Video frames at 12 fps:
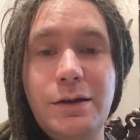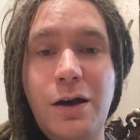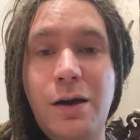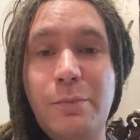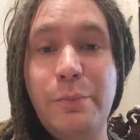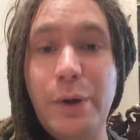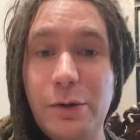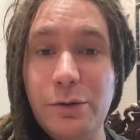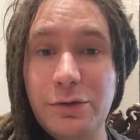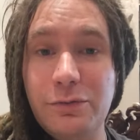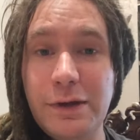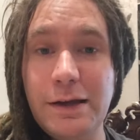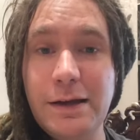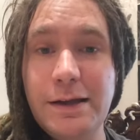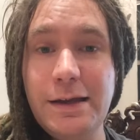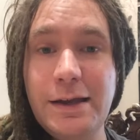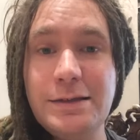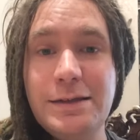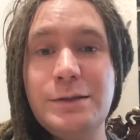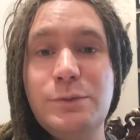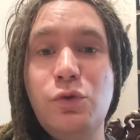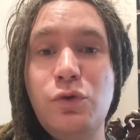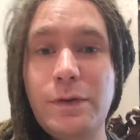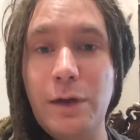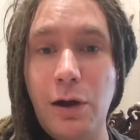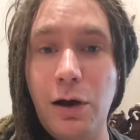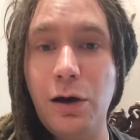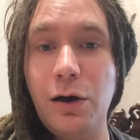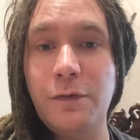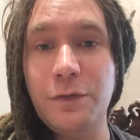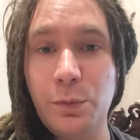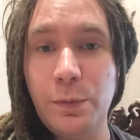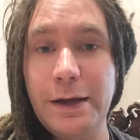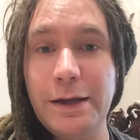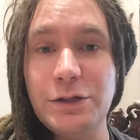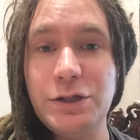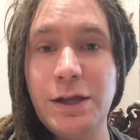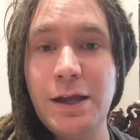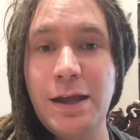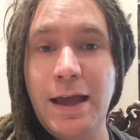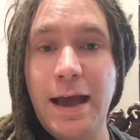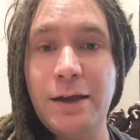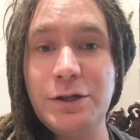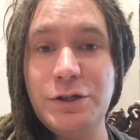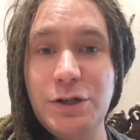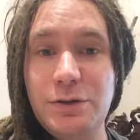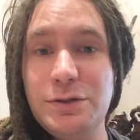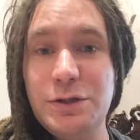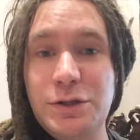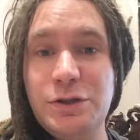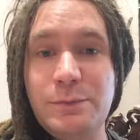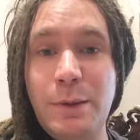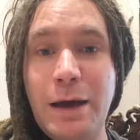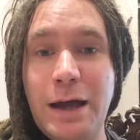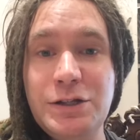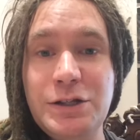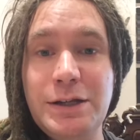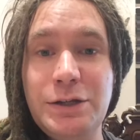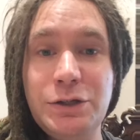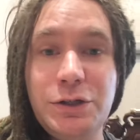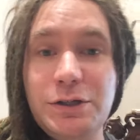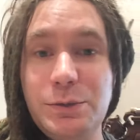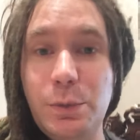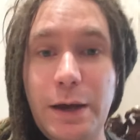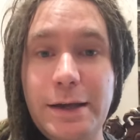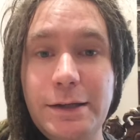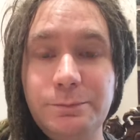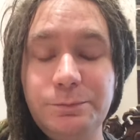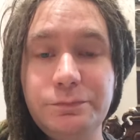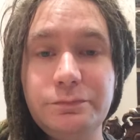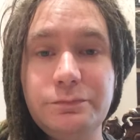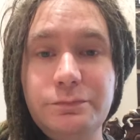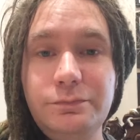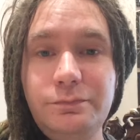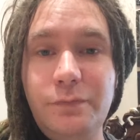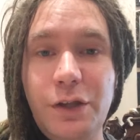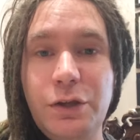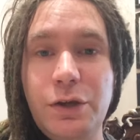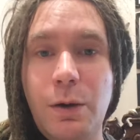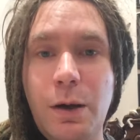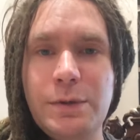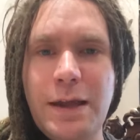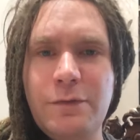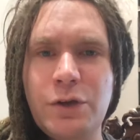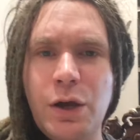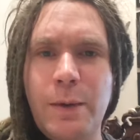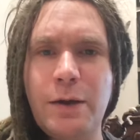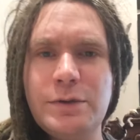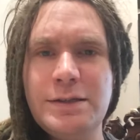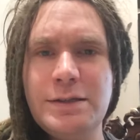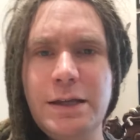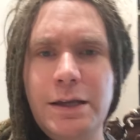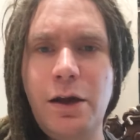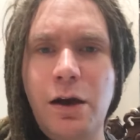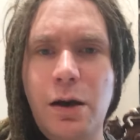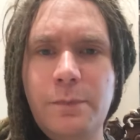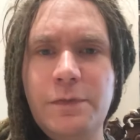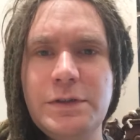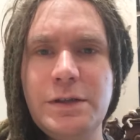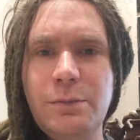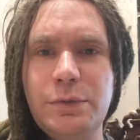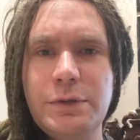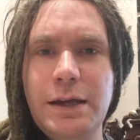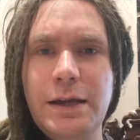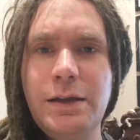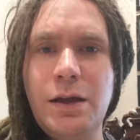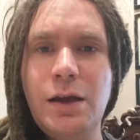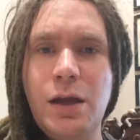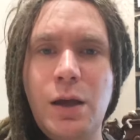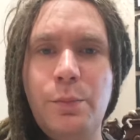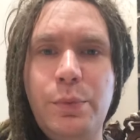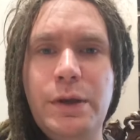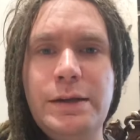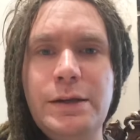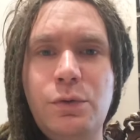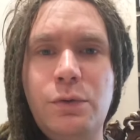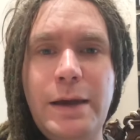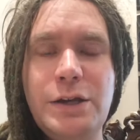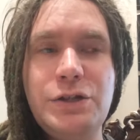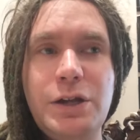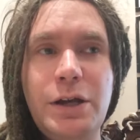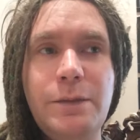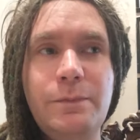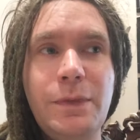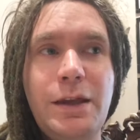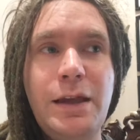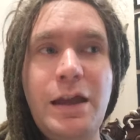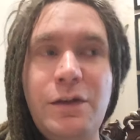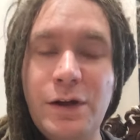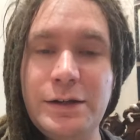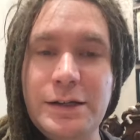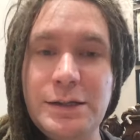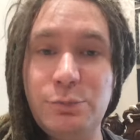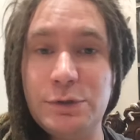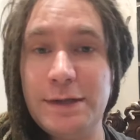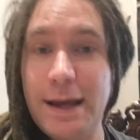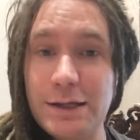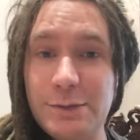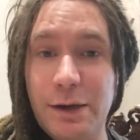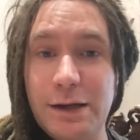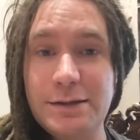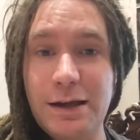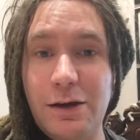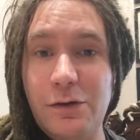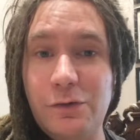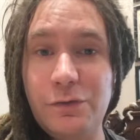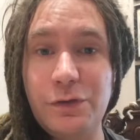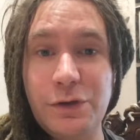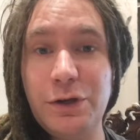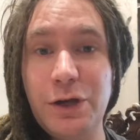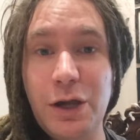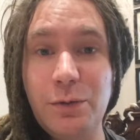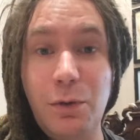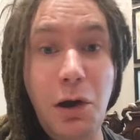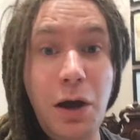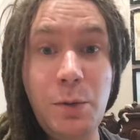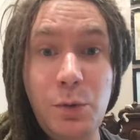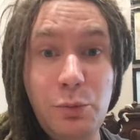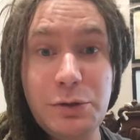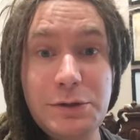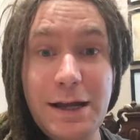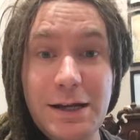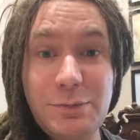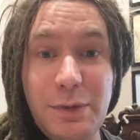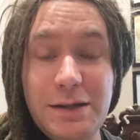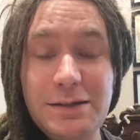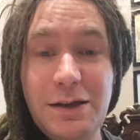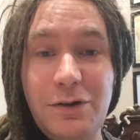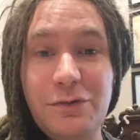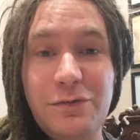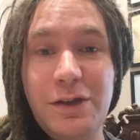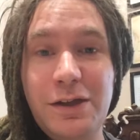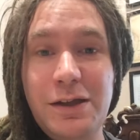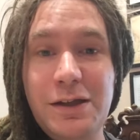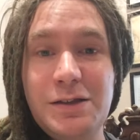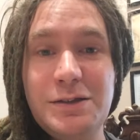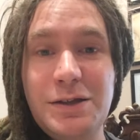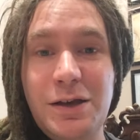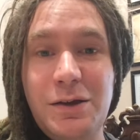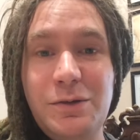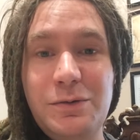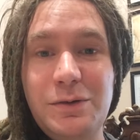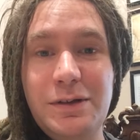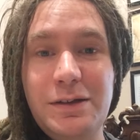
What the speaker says: I'm both really. It's more in the heart of the witch, and I choose to use my magic in a good way. You know, I would never go out to seek harm for somebody, but in equal measure, if I need to protect myself, you know, I will protect myself. So,